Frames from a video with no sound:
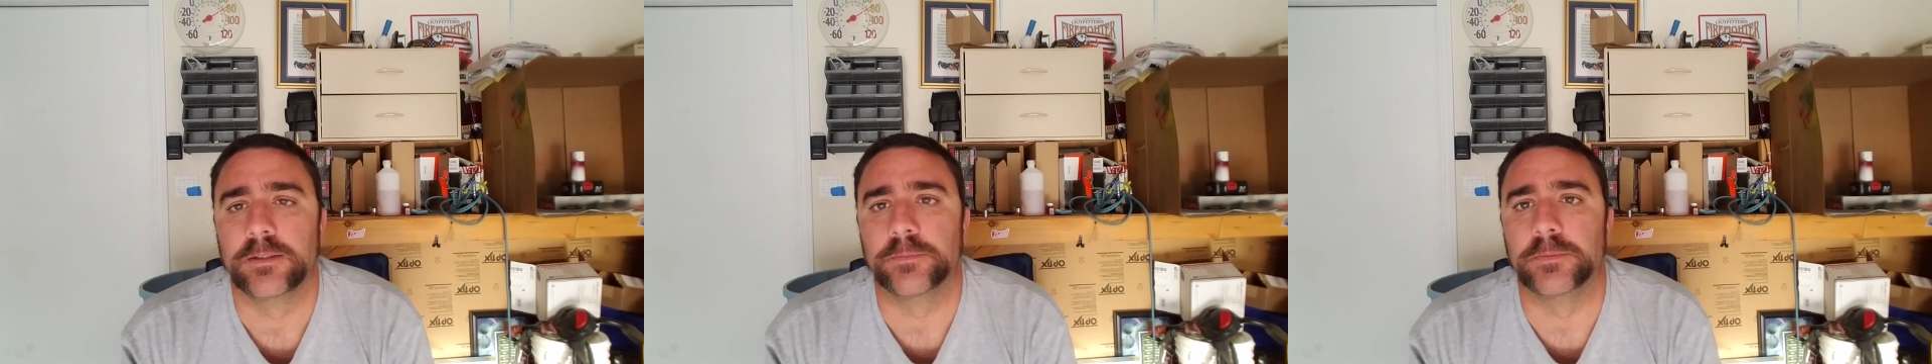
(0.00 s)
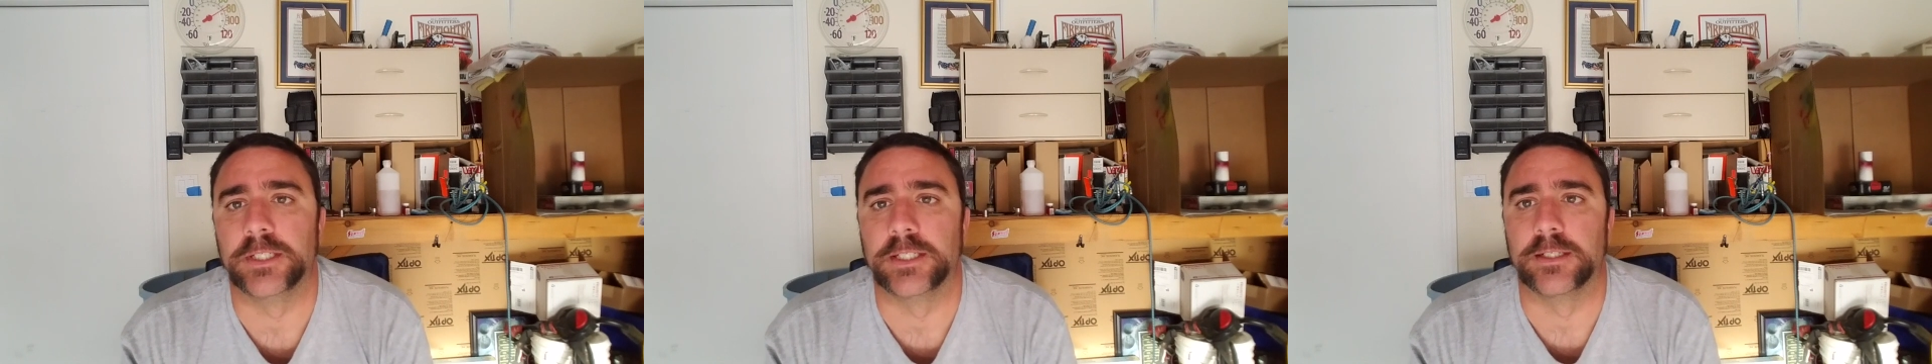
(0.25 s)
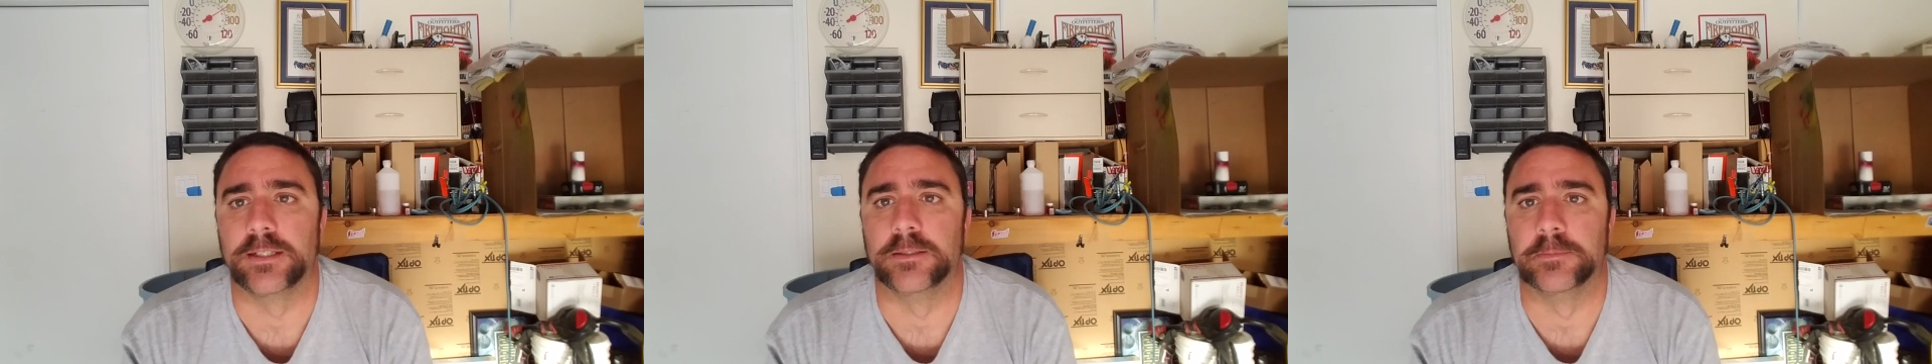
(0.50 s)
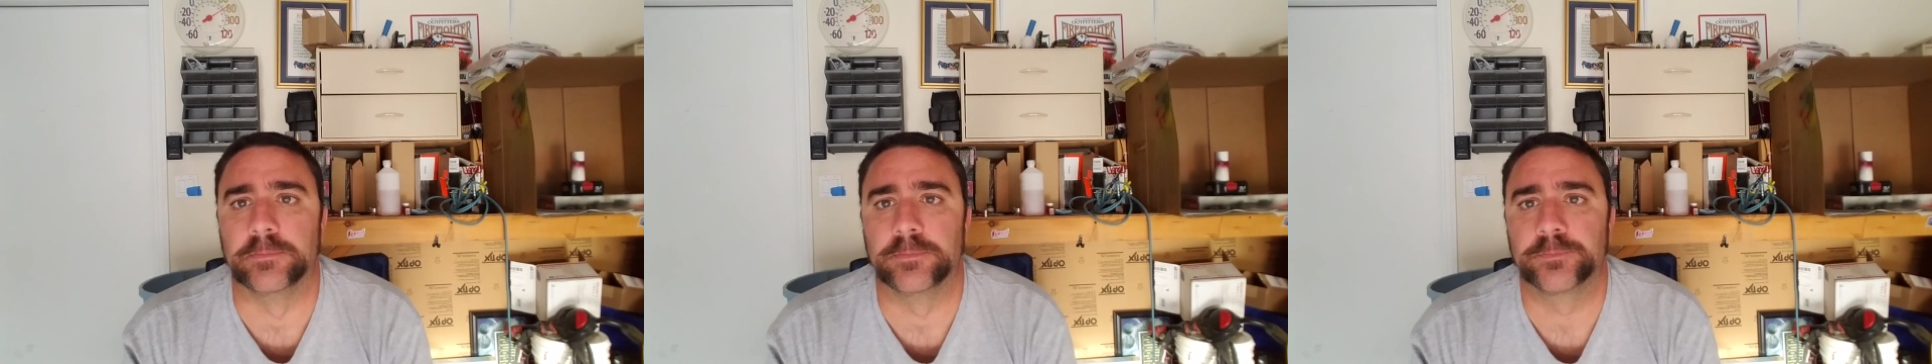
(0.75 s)
But
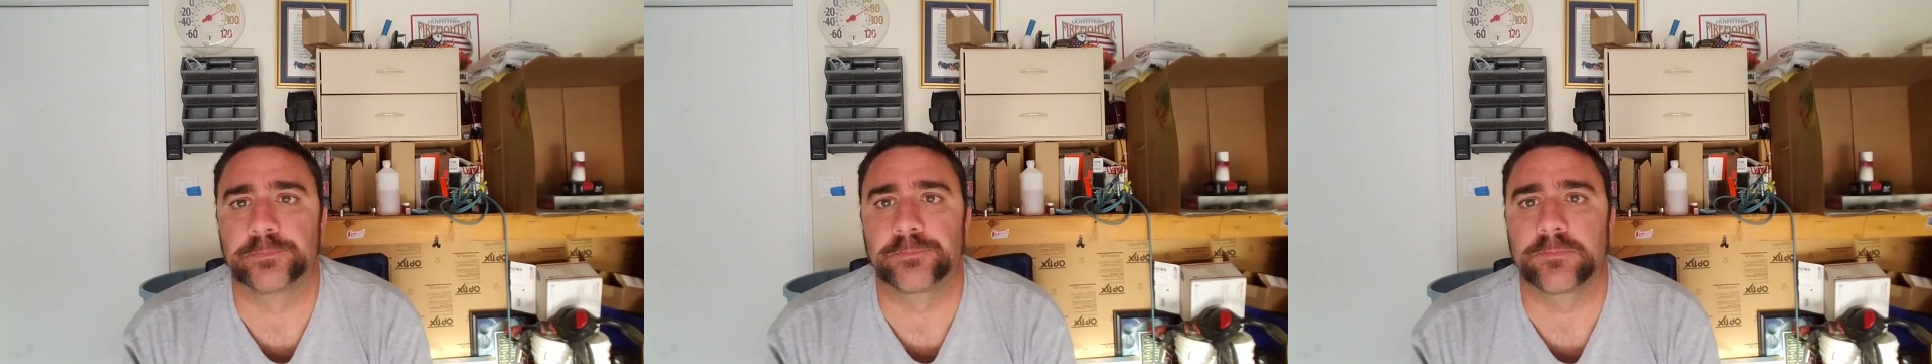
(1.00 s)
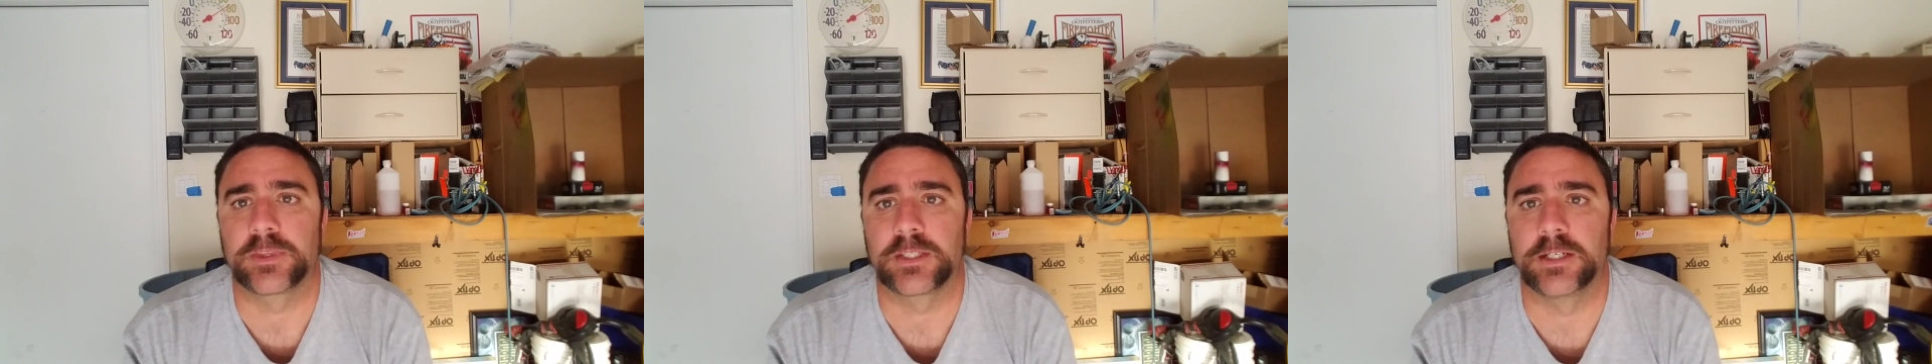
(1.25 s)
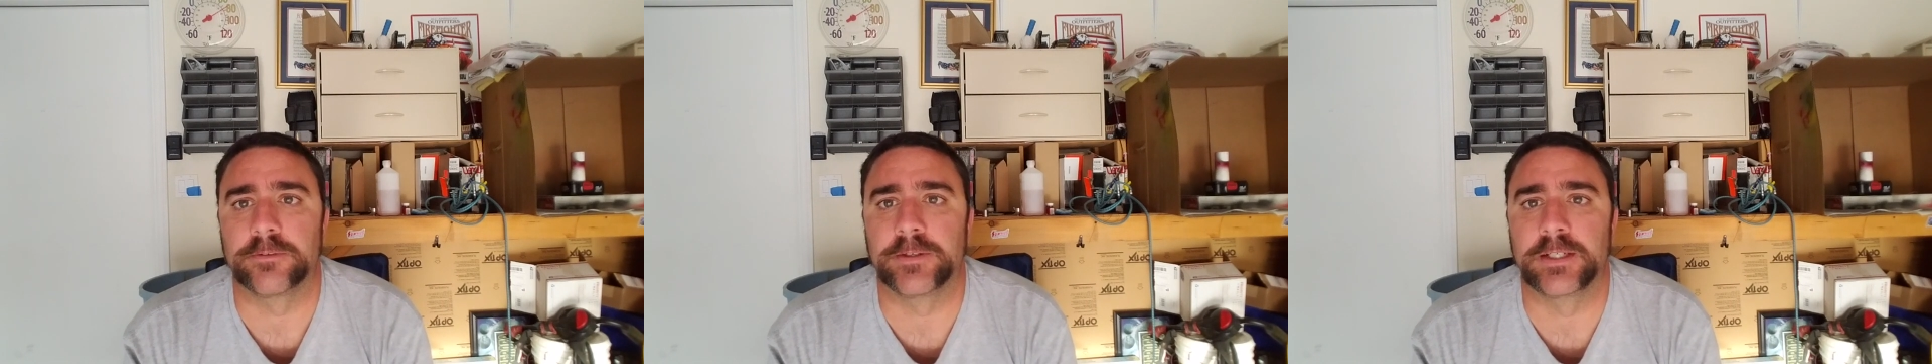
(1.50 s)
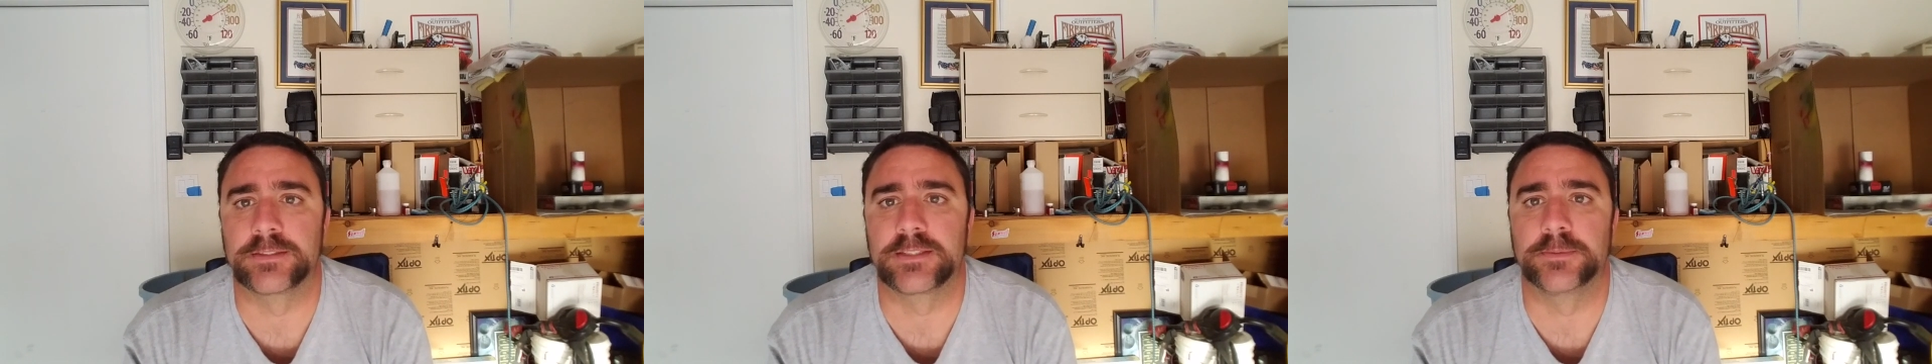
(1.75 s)
I
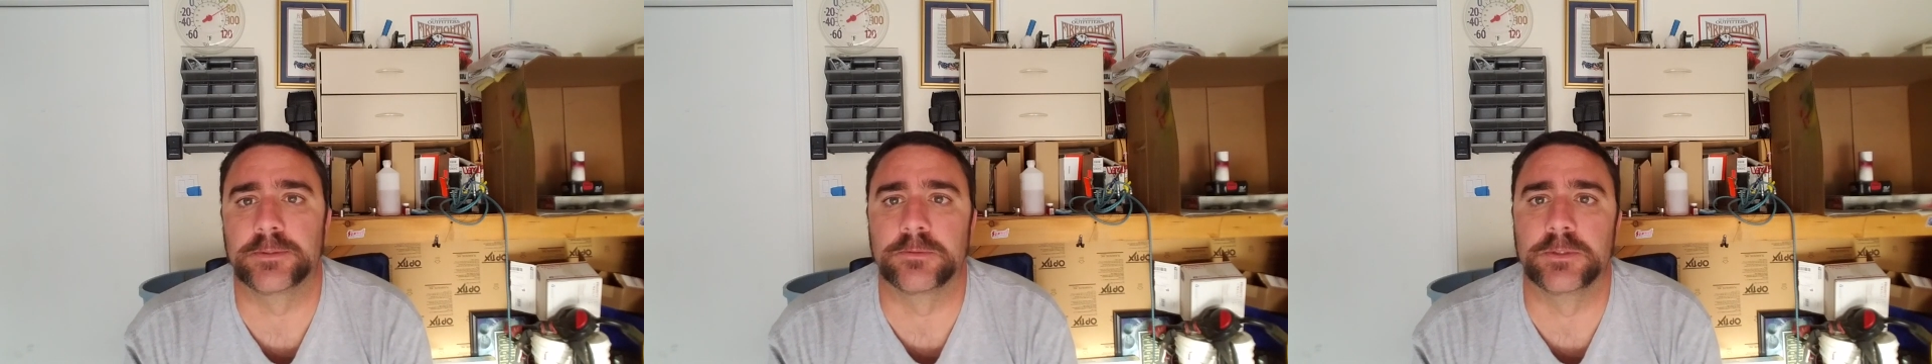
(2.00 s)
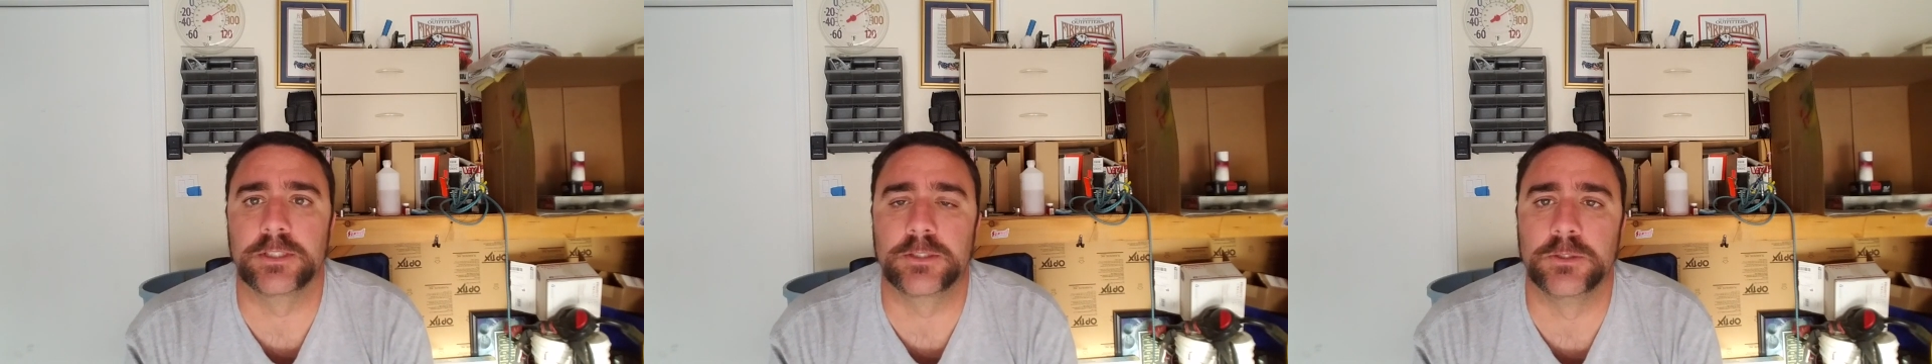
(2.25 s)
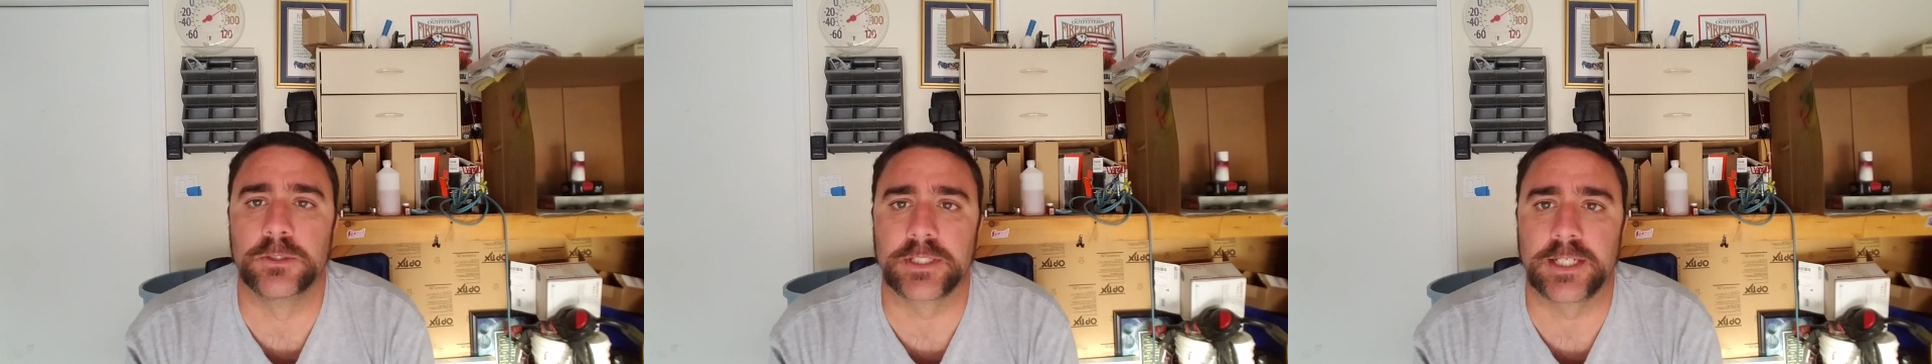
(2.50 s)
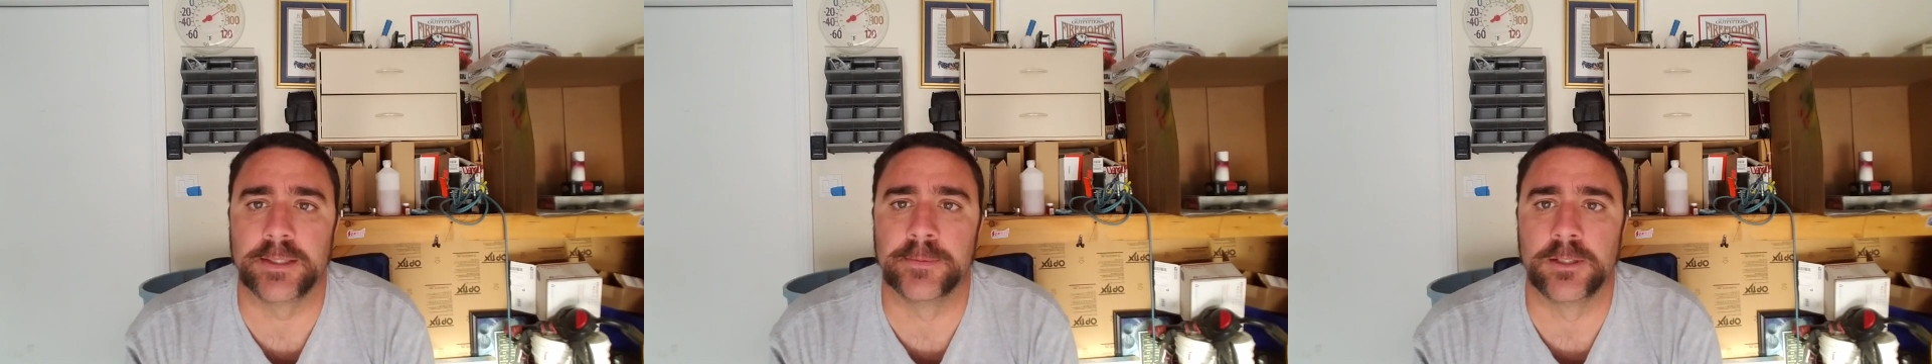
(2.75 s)
found something really cool that
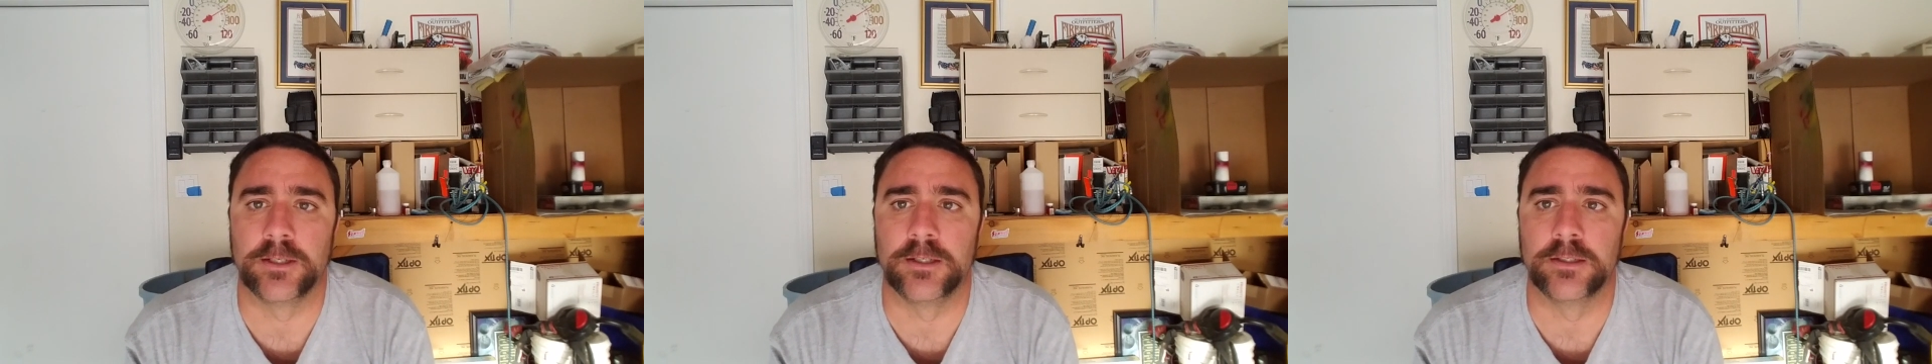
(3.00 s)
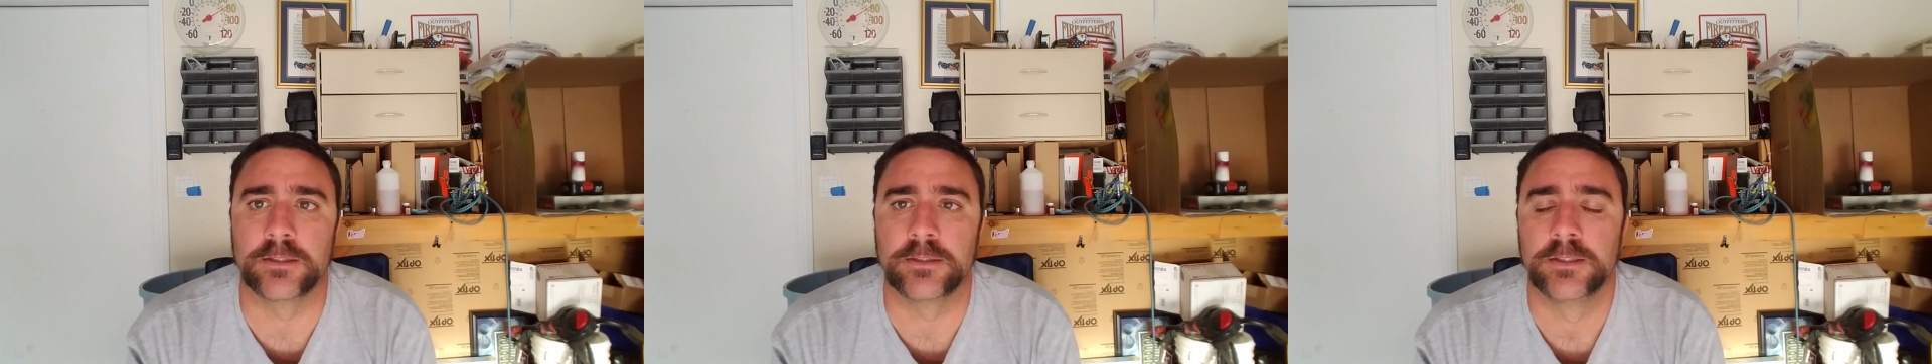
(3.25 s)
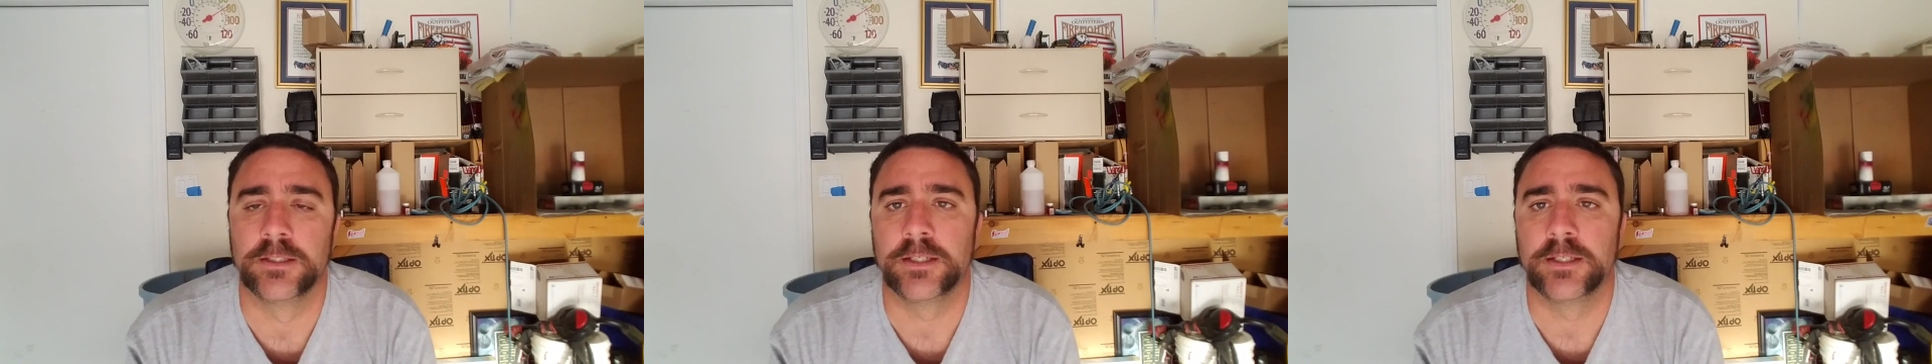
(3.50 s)
came along,